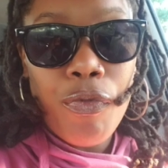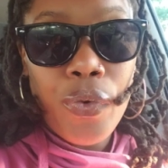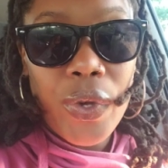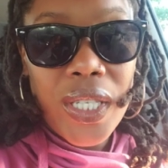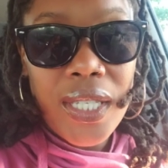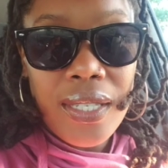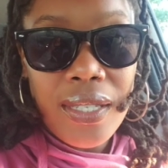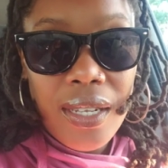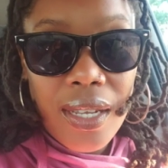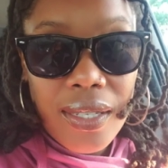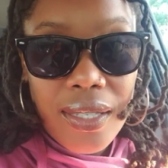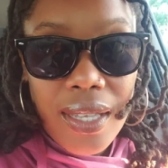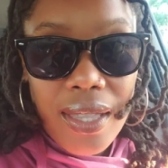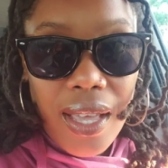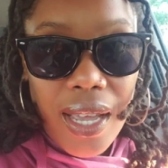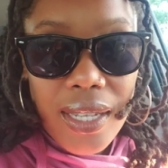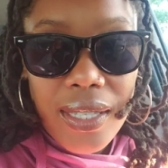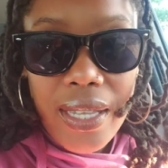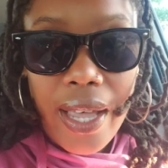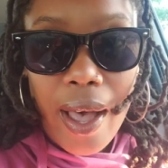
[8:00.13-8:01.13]
we stick to
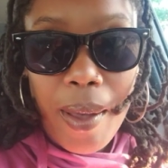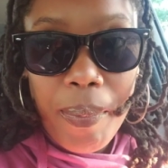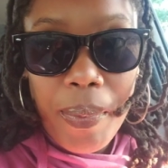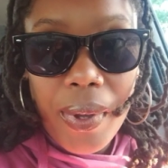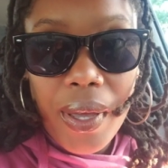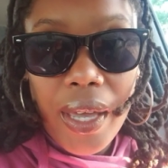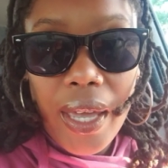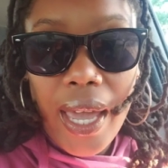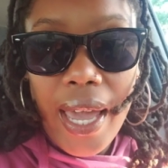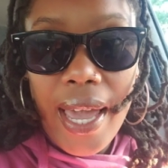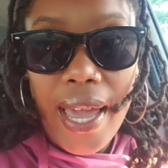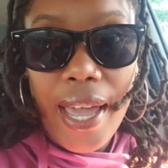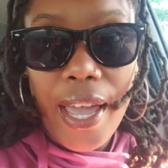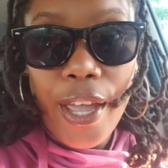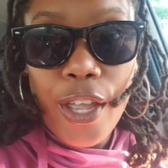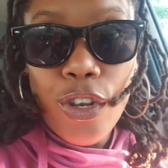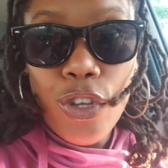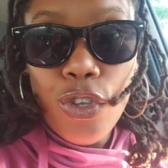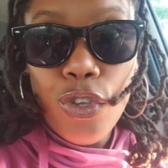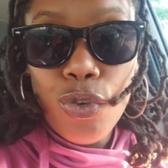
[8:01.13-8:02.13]
that topic,
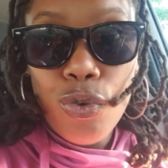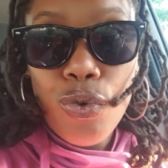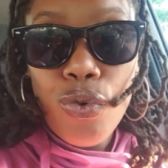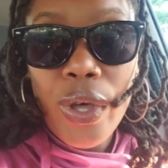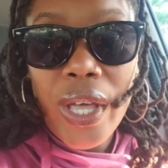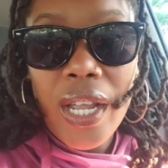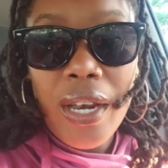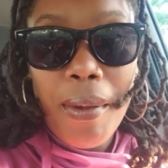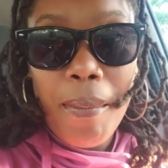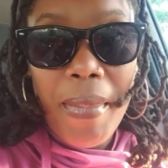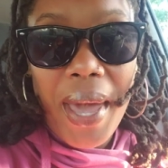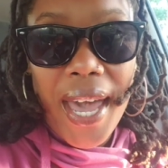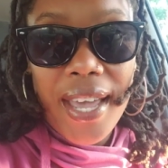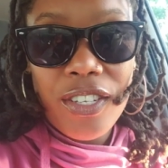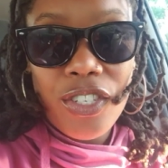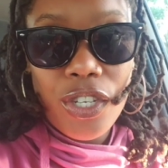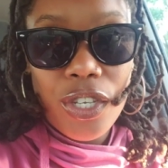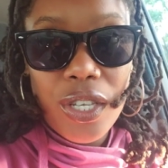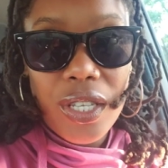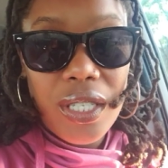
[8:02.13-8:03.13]
and you can
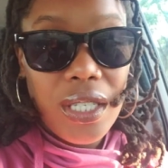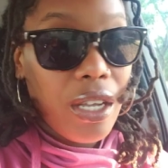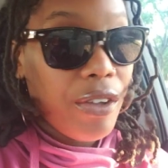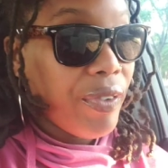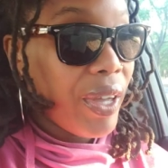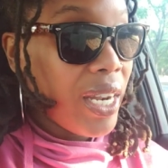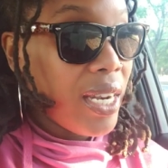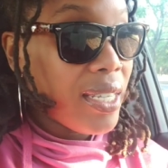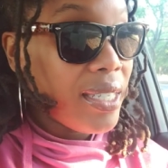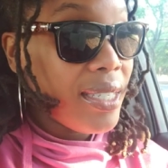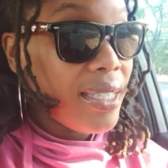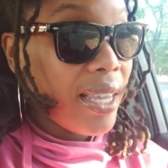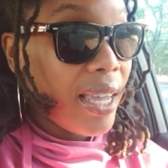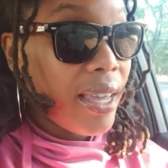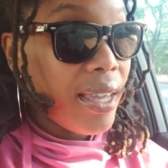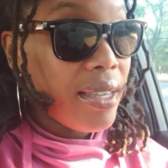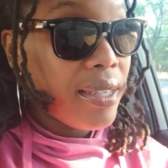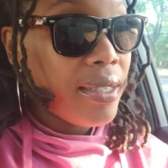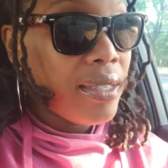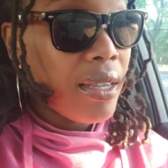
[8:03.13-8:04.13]
imagine yourself, and it
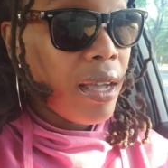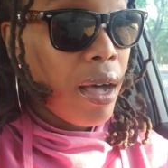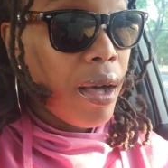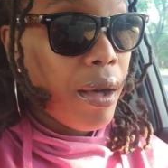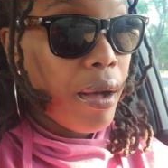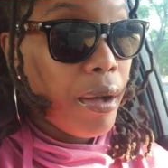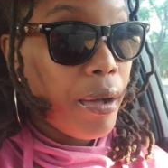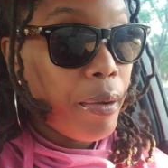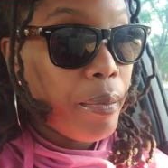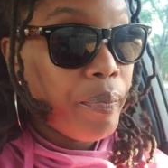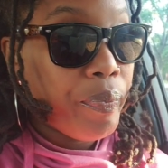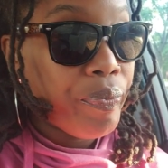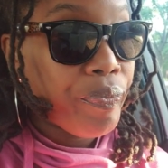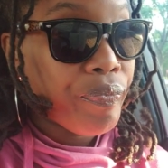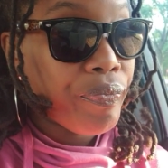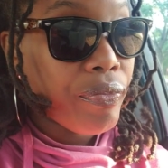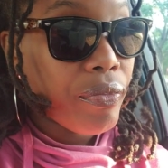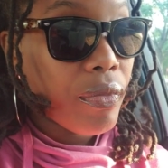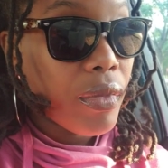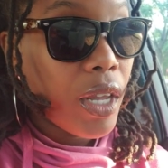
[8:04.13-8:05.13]
says
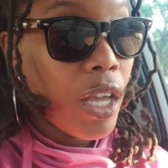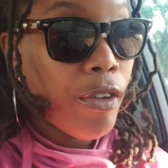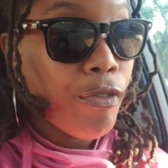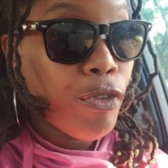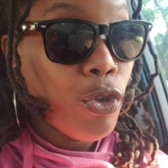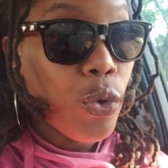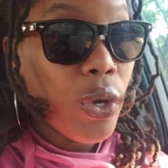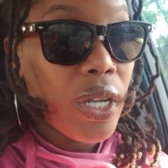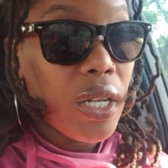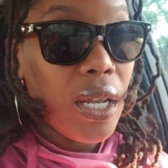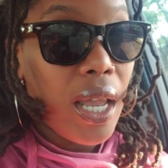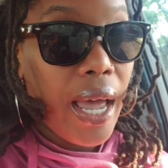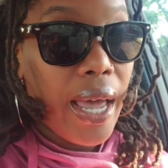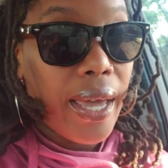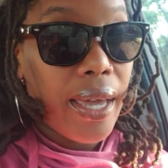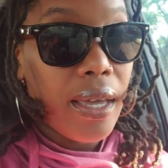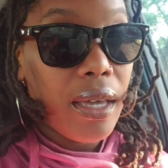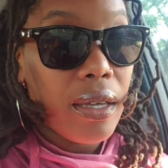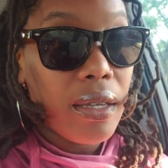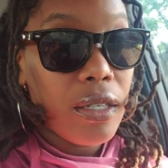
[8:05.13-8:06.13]
if you can
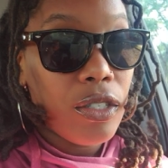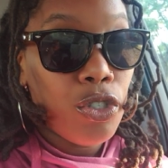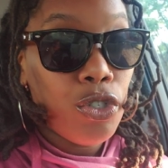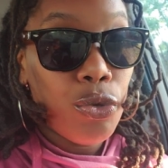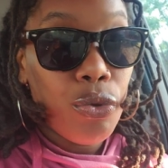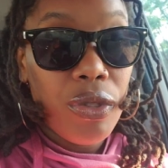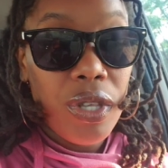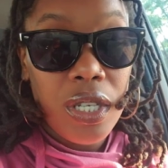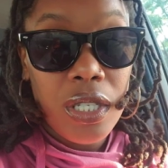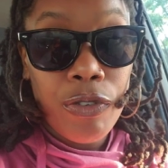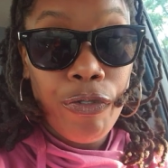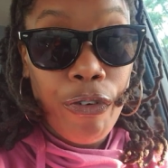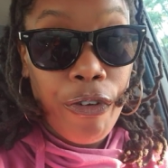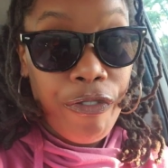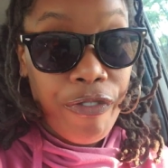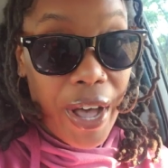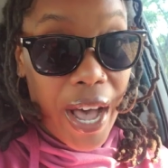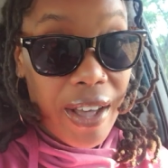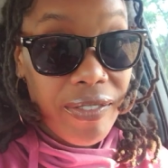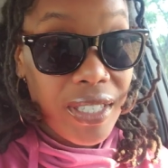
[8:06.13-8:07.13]
like do this for
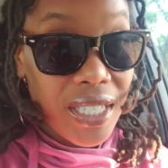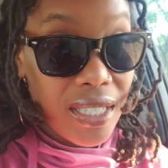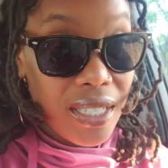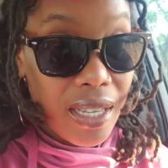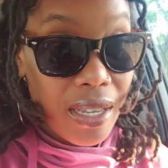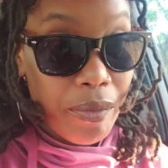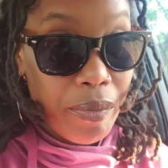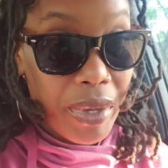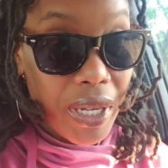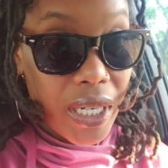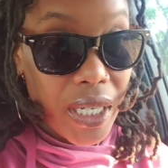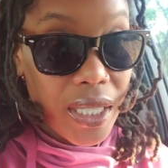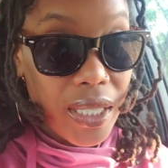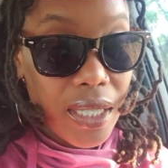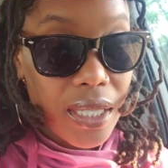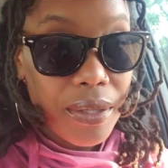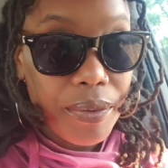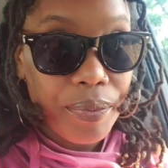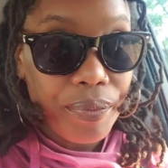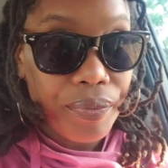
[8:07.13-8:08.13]
5 to 10
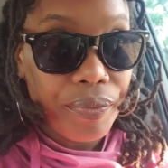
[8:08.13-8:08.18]
minutes.